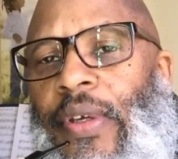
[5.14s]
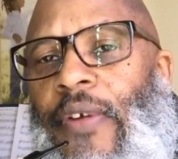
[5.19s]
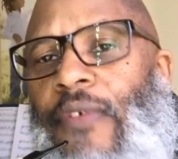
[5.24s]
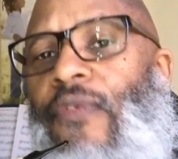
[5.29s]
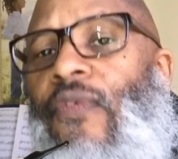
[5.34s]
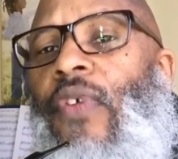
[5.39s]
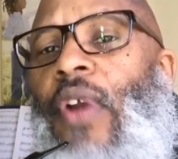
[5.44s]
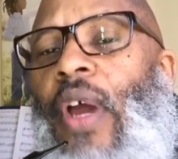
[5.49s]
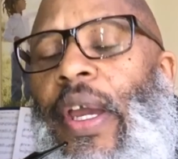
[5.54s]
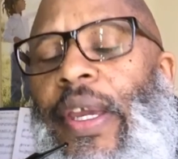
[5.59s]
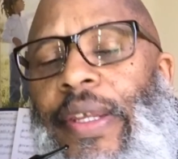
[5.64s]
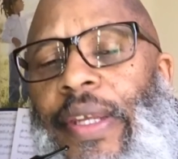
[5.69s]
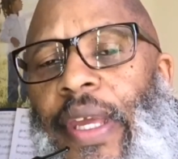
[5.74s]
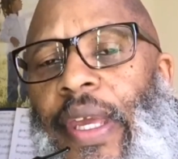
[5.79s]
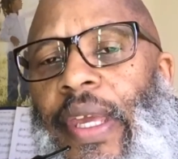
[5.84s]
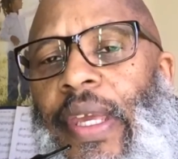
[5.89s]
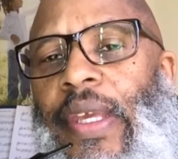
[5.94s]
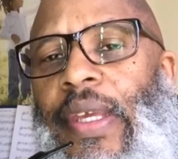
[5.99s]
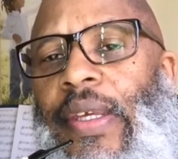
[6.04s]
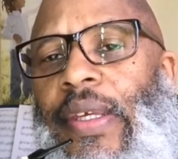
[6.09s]

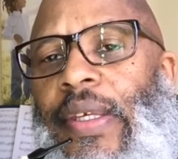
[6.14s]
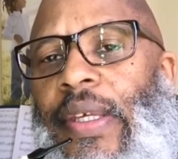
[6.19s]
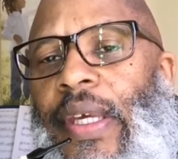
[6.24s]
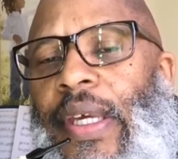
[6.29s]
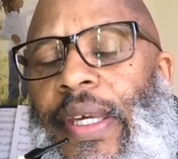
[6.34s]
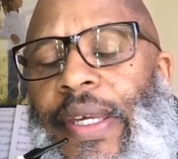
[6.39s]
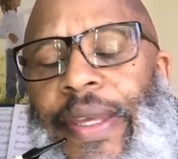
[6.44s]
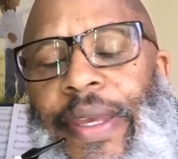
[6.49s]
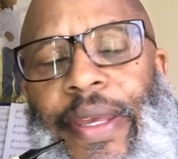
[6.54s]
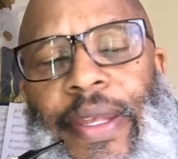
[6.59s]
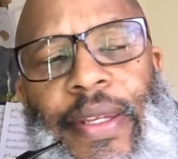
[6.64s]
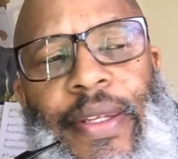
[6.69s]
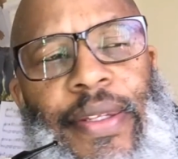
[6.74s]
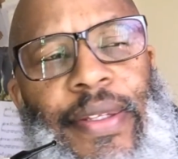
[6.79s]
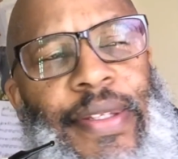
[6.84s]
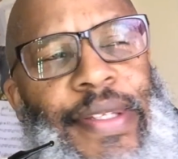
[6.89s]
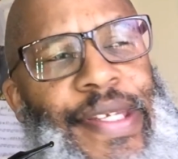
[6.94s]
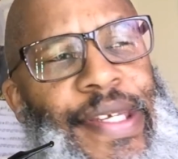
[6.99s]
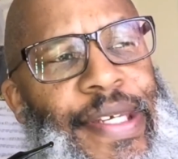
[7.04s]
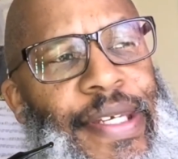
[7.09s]
Friday,
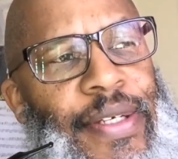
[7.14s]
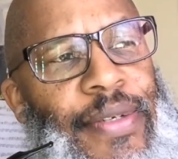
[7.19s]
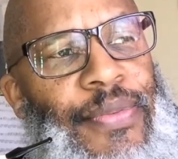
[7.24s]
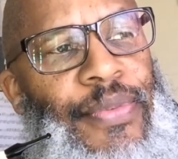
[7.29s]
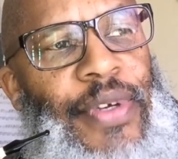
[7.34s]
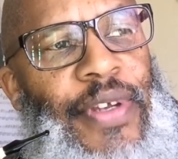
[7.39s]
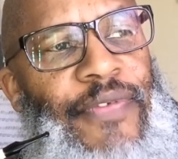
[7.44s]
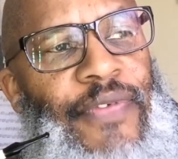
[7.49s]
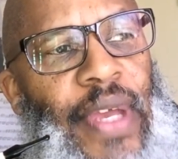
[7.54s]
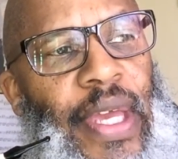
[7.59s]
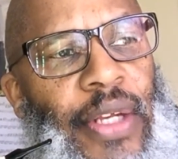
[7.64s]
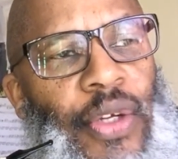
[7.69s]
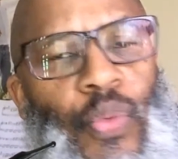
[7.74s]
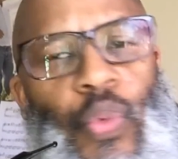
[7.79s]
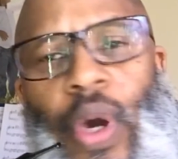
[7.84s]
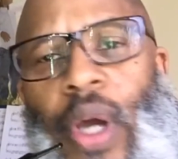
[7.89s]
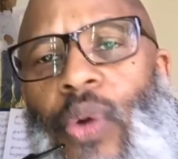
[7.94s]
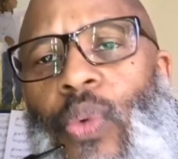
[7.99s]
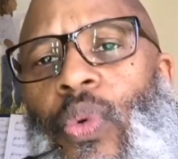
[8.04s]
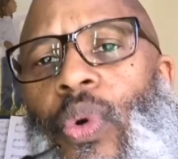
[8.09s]
and we've had
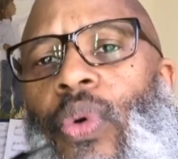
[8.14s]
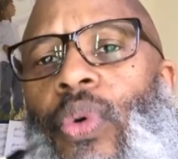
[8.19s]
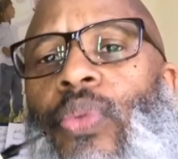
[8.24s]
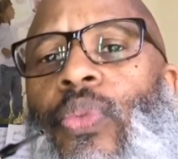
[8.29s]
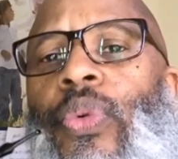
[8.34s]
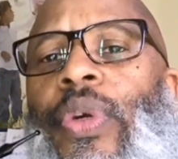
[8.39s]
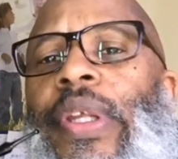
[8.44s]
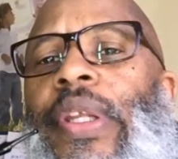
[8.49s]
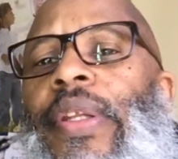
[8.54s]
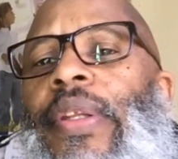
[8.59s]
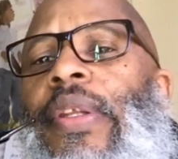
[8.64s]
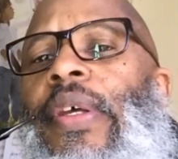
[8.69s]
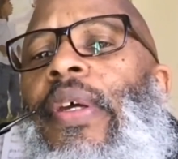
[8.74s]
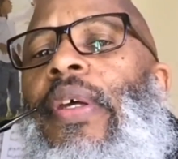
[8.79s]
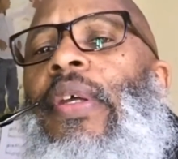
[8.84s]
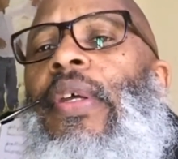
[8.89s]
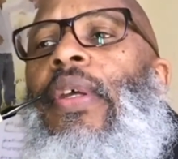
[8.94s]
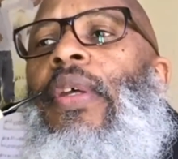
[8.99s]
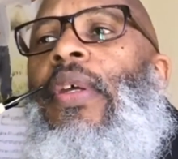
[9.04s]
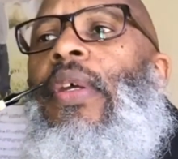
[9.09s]
quite a whirlwind
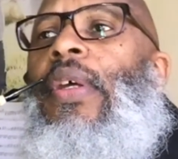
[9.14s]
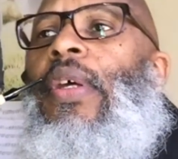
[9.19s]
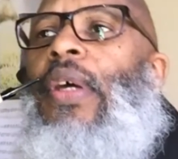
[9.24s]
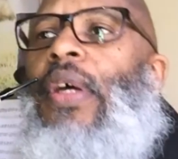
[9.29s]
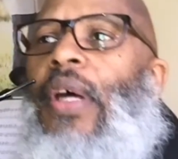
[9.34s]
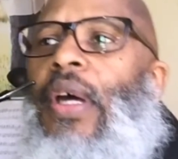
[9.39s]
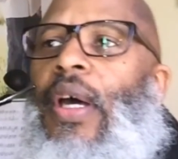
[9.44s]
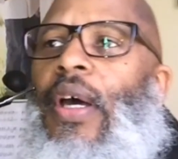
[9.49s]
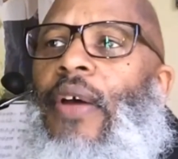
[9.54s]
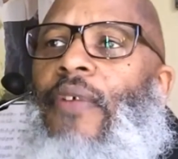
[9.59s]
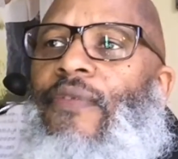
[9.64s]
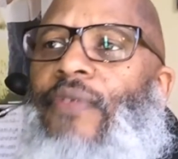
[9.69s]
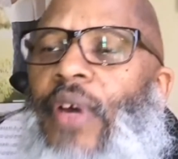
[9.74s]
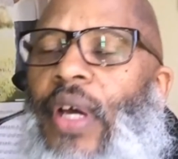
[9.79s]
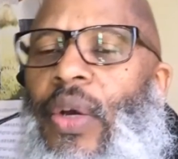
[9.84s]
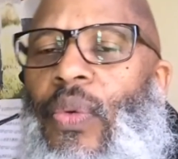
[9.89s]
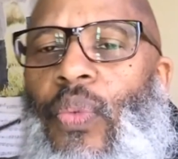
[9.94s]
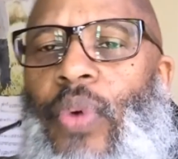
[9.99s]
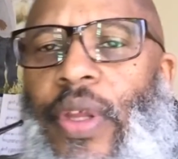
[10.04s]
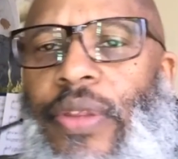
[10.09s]
of
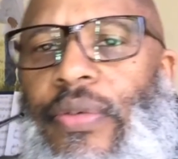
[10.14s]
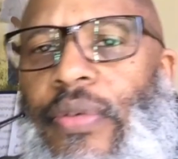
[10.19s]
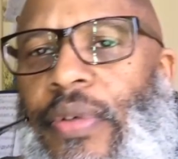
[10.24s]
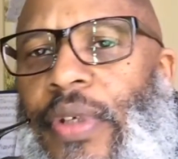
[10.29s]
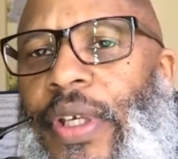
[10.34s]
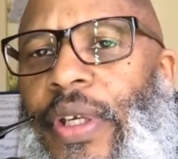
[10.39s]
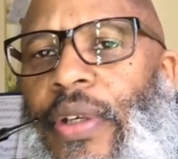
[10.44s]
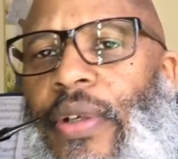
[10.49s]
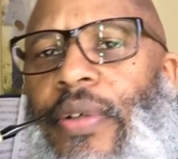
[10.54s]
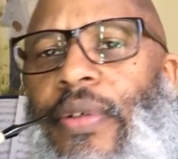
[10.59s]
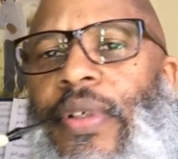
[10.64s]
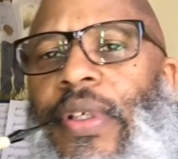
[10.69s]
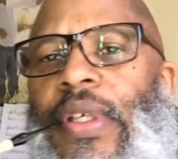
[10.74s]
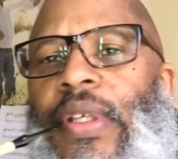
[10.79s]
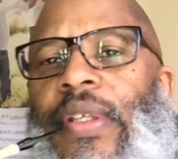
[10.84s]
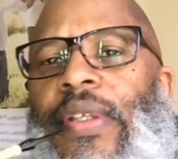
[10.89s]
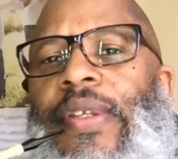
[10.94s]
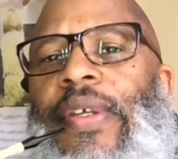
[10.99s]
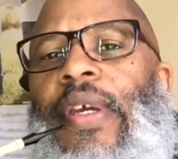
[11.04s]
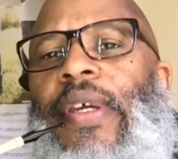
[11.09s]
weather here in
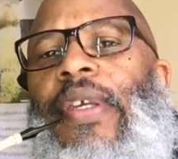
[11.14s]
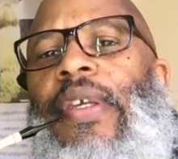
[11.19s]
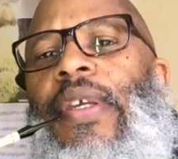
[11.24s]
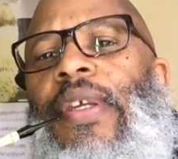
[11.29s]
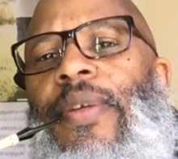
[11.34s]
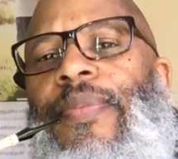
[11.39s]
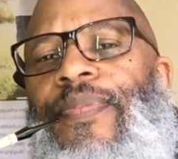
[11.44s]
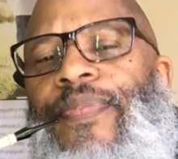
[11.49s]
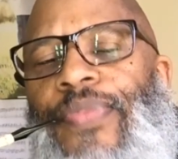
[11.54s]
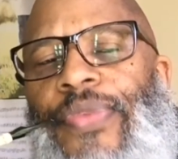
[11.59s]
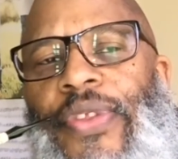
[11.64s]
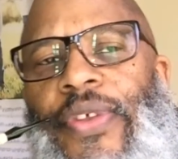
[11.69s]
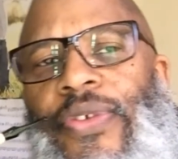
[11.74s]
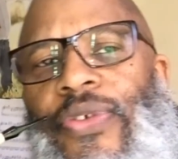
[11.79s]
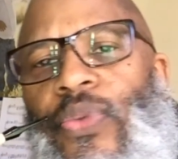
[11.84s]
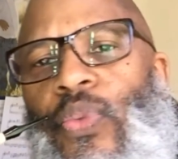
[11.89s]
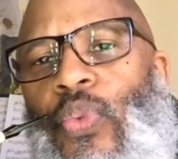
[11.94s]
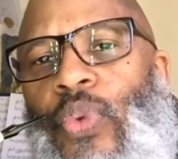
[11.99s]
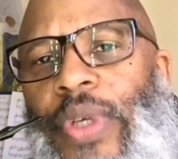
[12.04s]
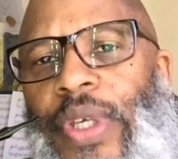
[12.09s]
Kentucky
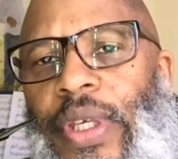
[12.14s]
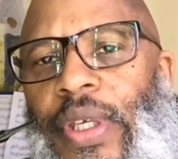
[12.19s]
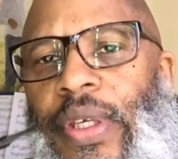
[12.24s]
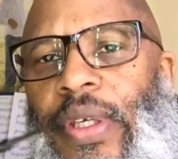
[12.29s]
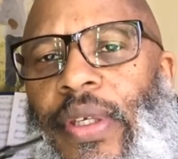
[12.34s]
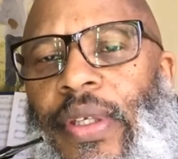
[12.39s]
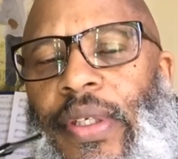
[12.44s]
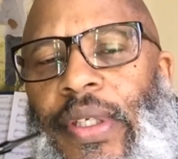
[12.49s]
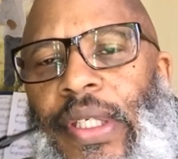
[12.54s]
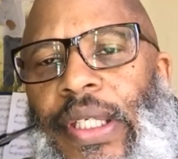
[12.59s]
this week.